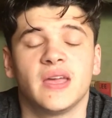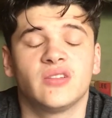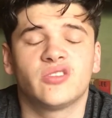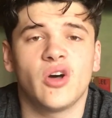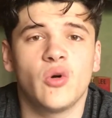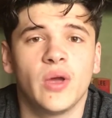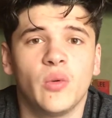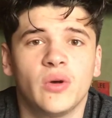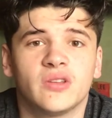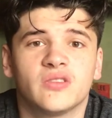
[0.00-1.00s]
And so
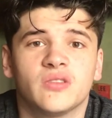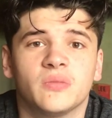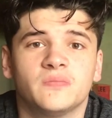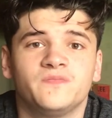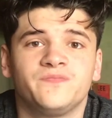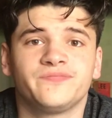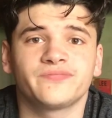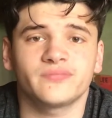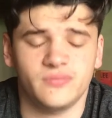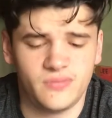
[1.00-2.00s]
it was...
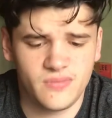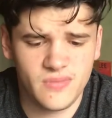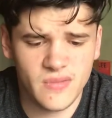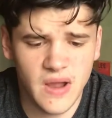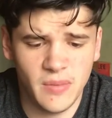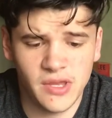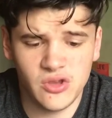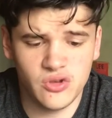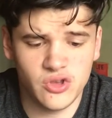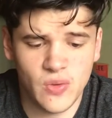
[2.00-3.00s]

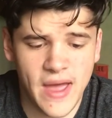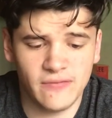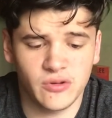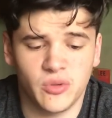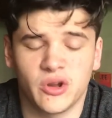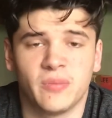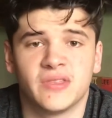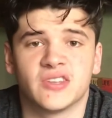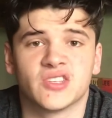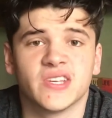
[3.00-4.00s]
you have to put him
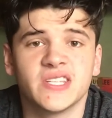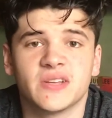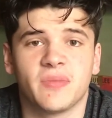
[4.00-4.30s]
in this list,